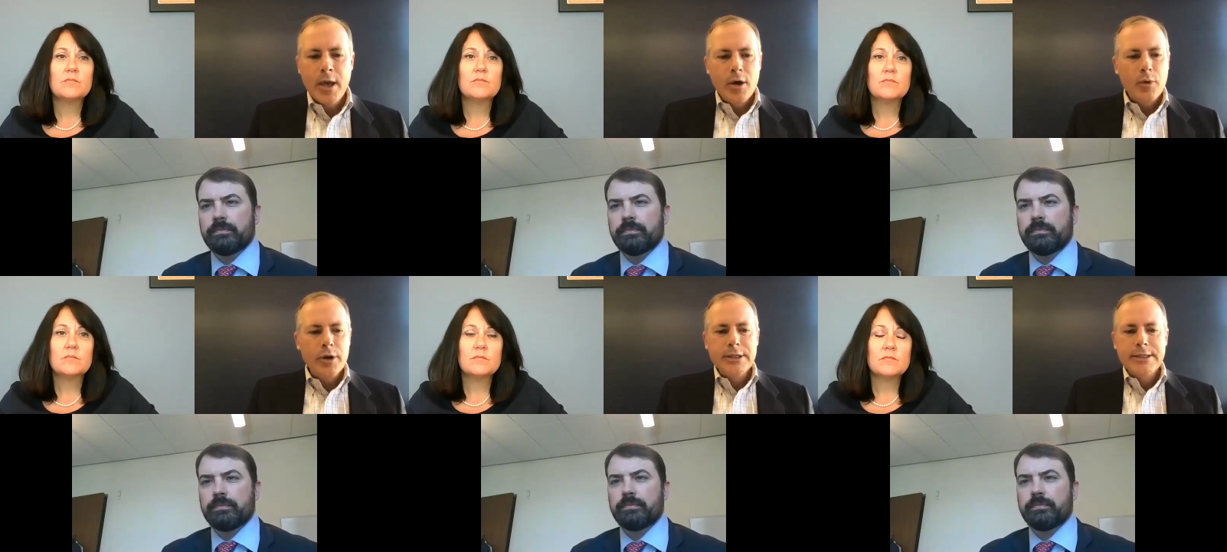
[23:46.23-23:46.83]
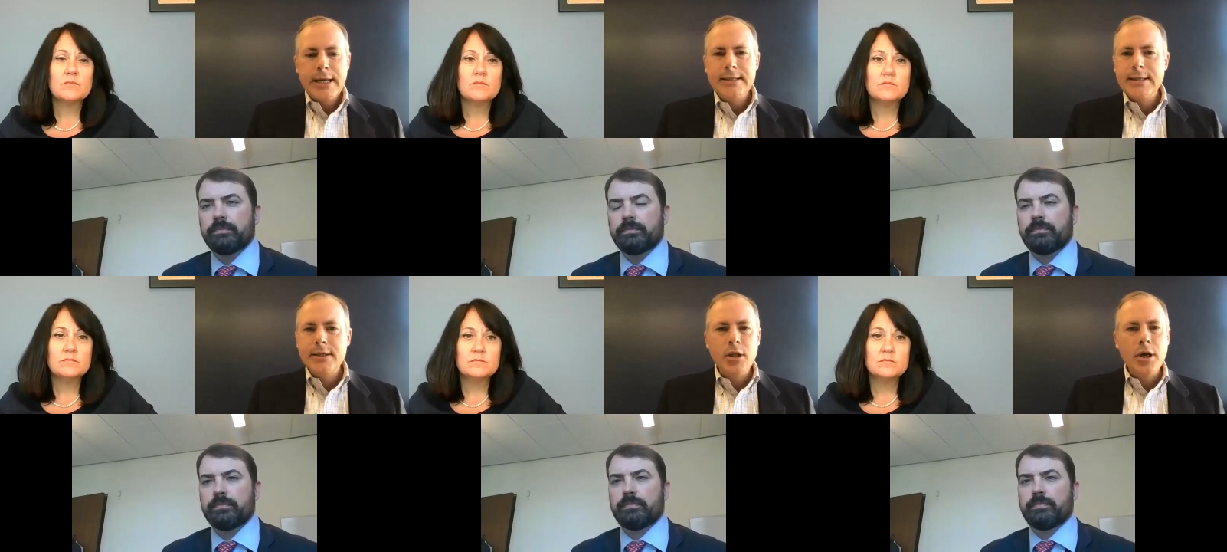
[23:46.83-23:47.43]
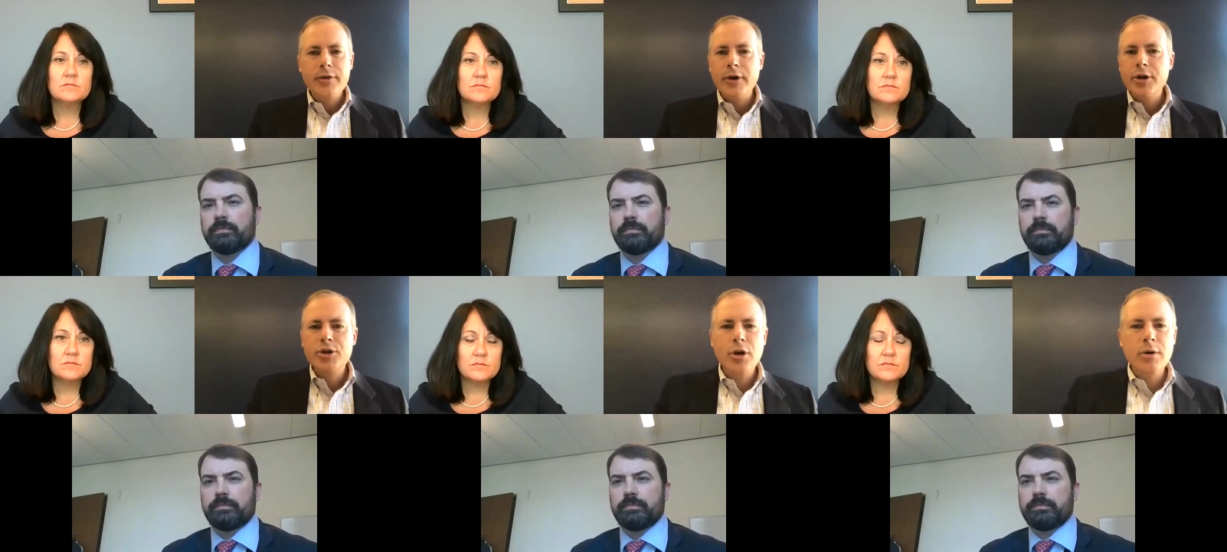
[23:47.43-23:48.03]
Speaker 1: where the state says, look, there are
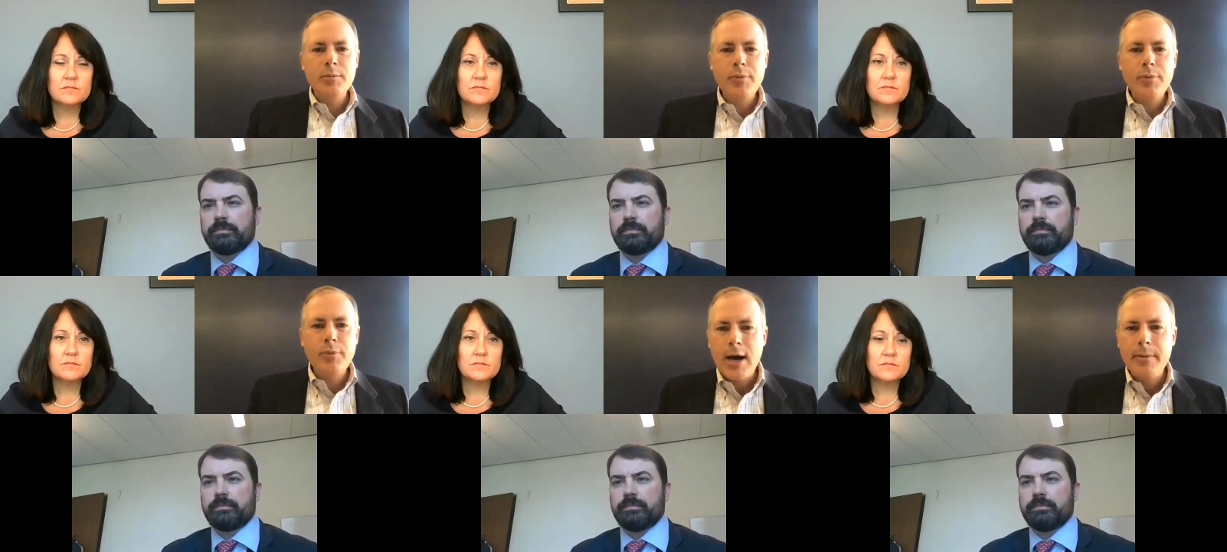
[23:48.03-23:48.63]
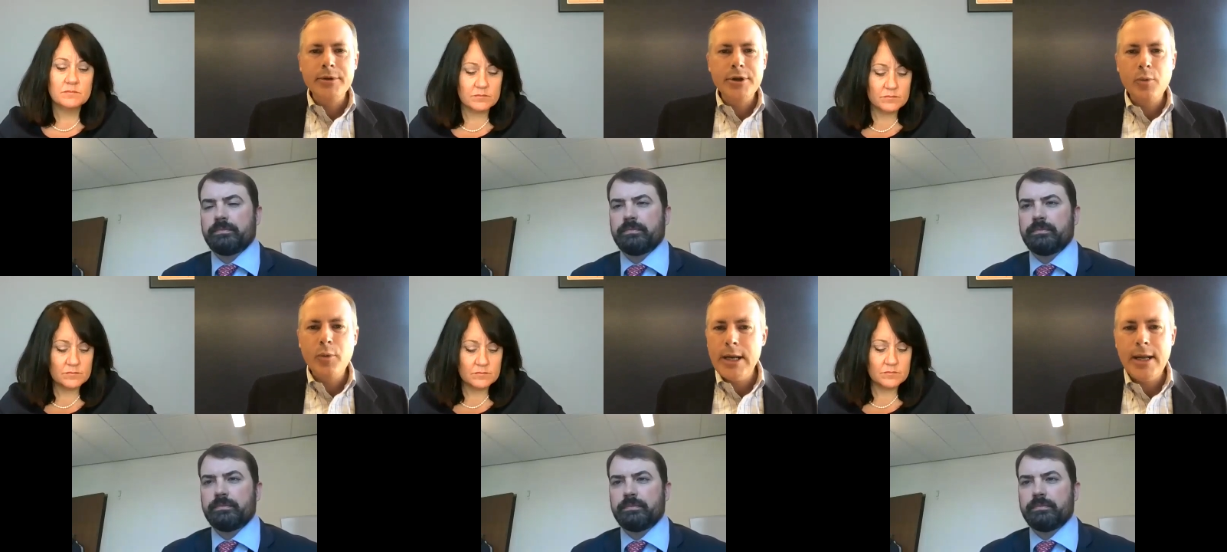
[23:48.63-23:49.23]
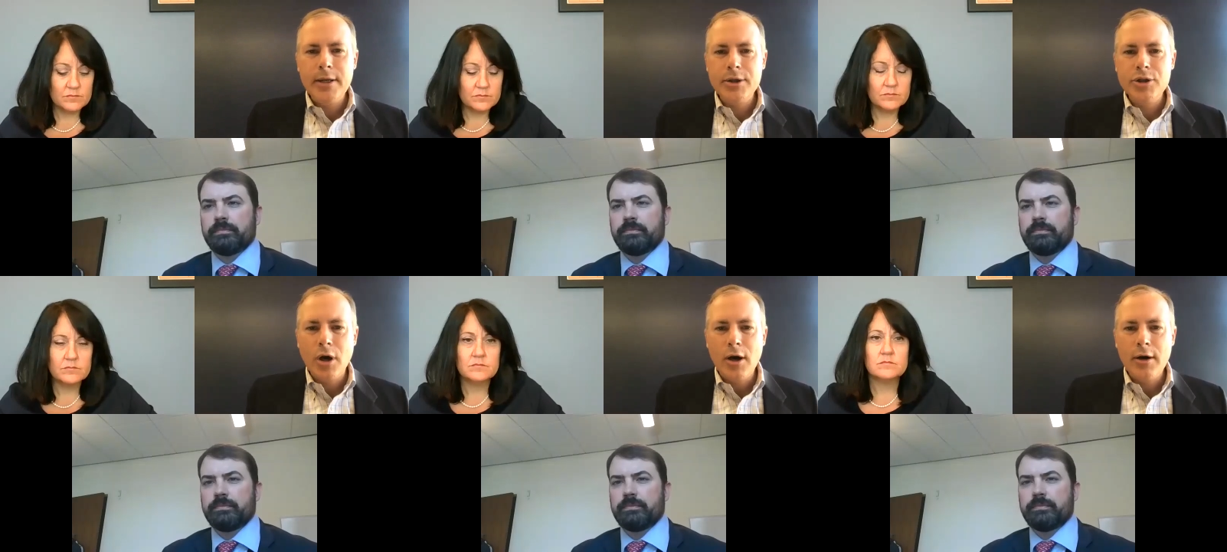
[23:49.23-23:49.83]
certain problems that we need to
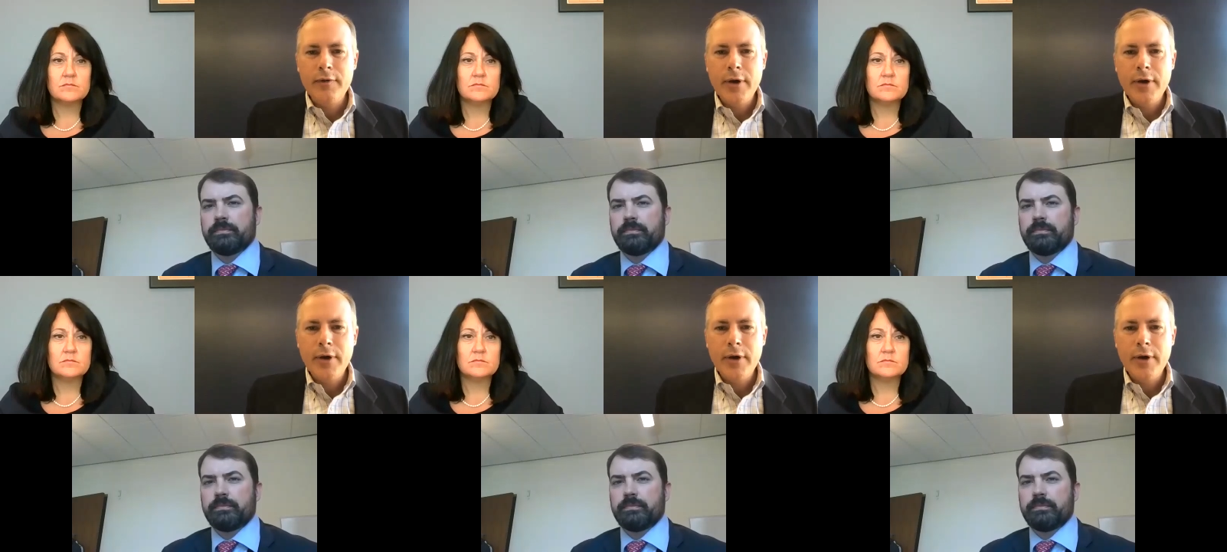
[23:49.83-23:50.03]
solve